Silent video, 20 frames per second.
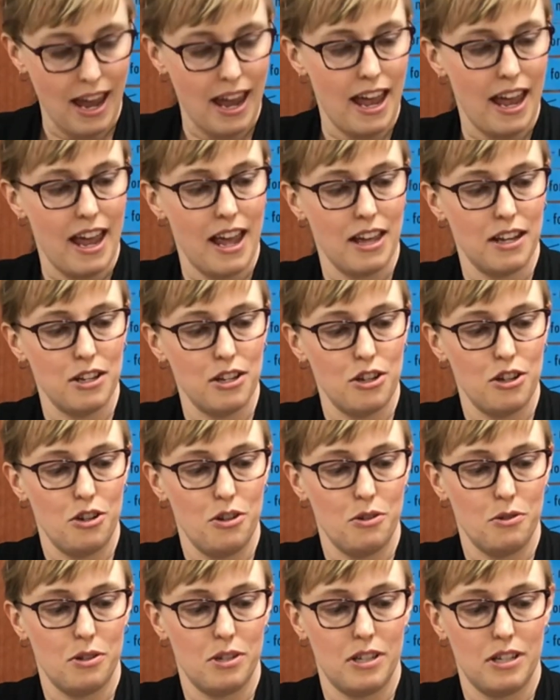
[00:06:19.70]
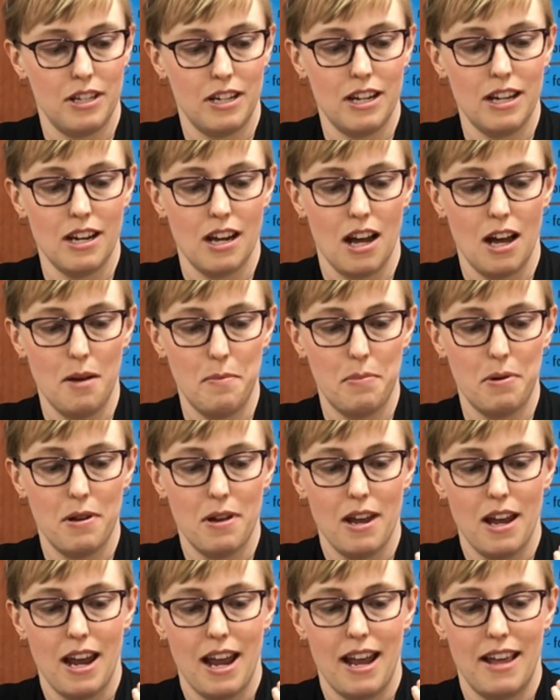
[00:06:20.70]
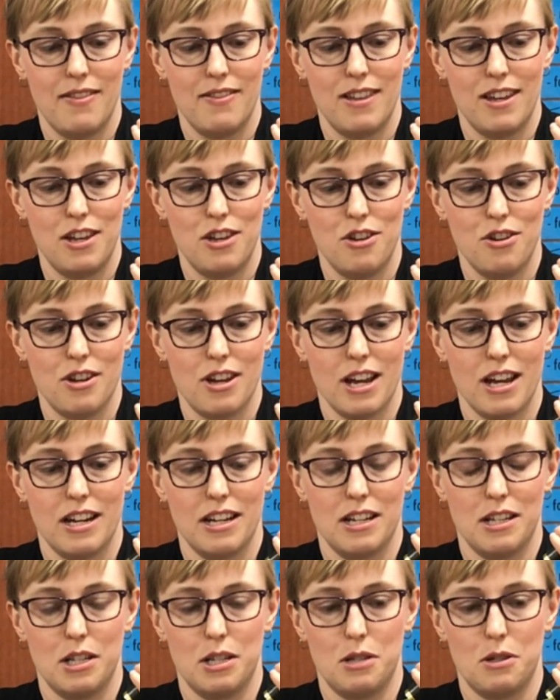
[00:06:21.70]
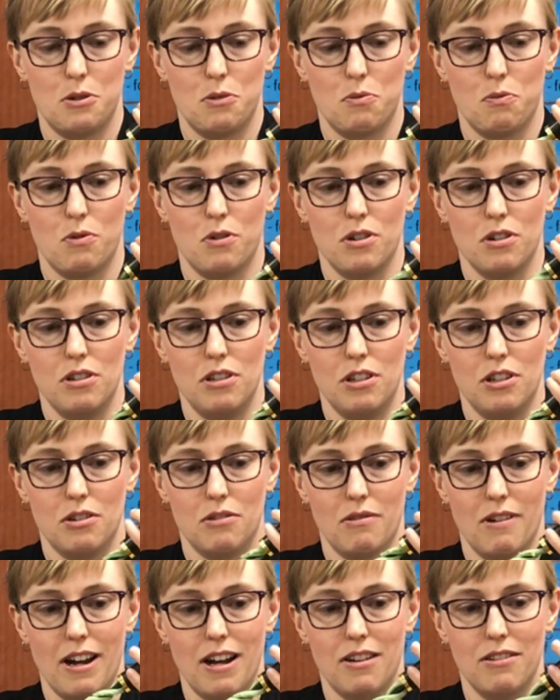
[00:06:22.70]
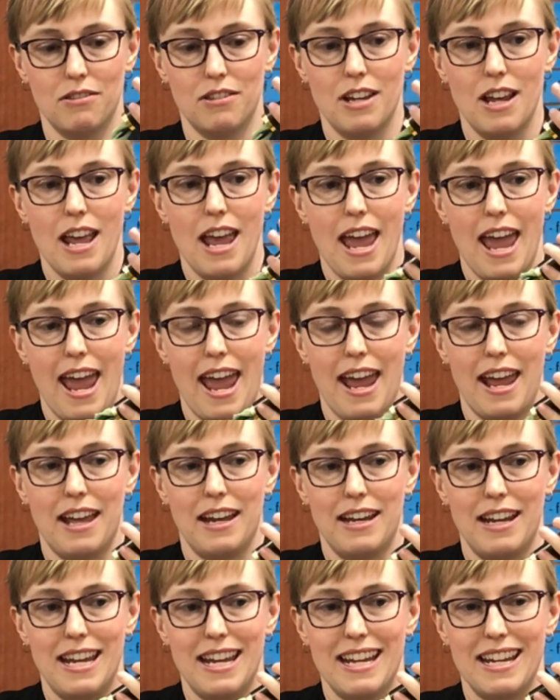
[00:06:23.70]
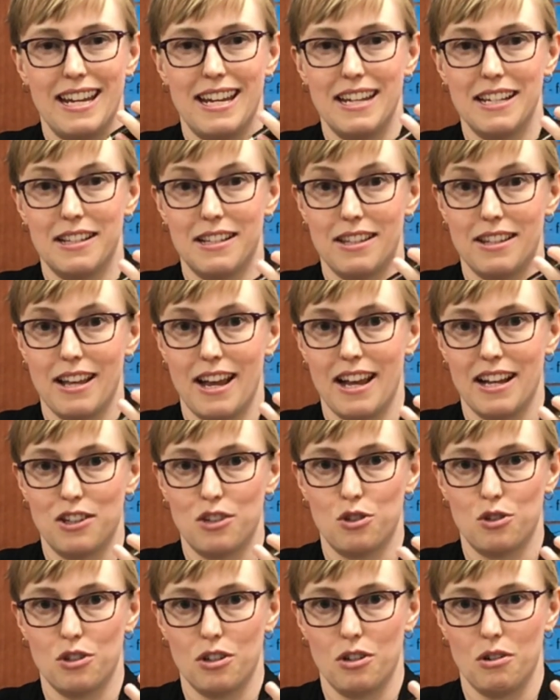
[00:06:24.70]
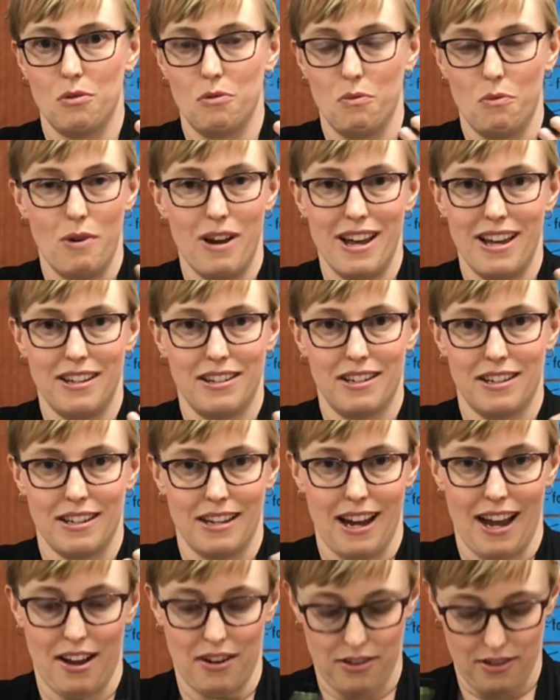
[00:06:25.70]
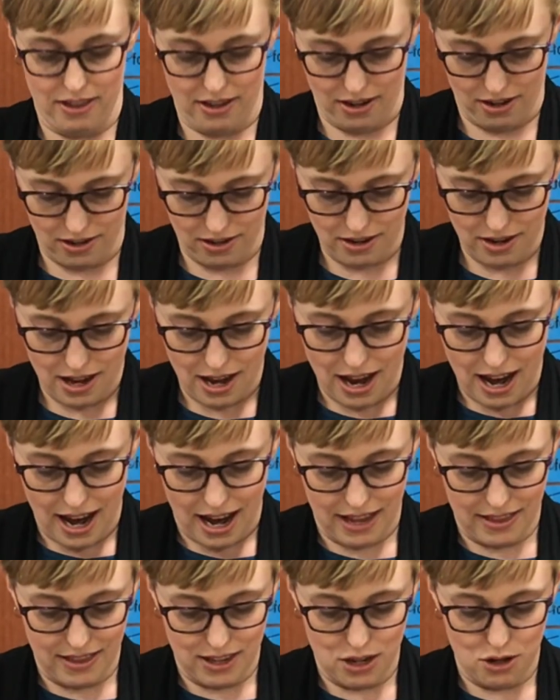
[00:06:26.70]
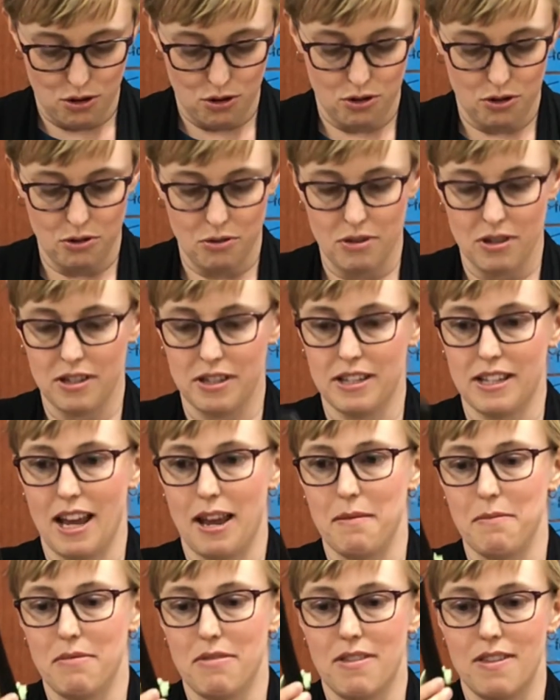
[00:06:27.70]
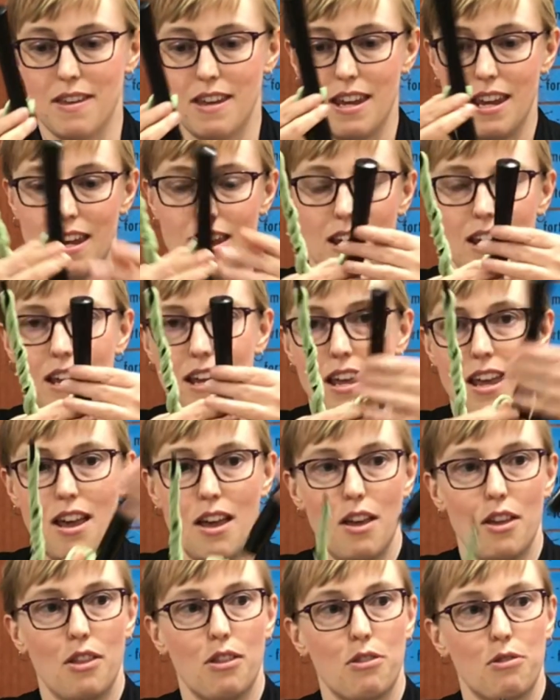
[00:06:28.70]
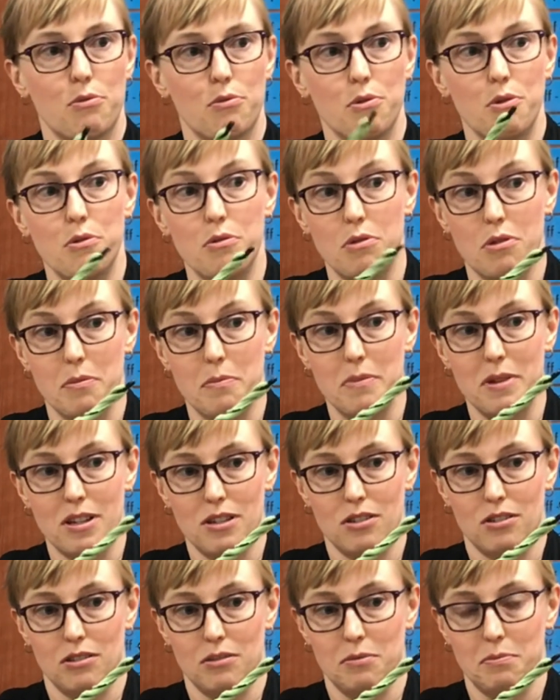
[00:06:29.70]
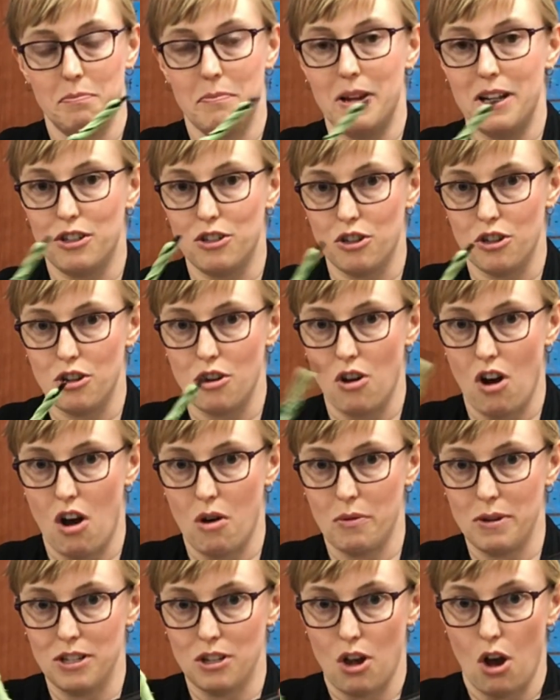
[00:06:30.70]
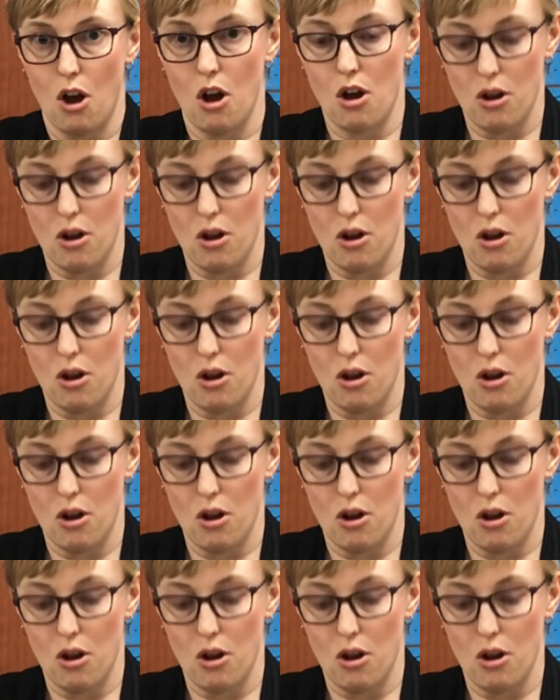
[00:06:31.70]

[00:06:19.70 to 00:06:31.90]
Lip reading: and you stick it up, and then you kind of swirl it around and it gets the extra wet out of there. And then you do the same thing through the middle. Make sure you always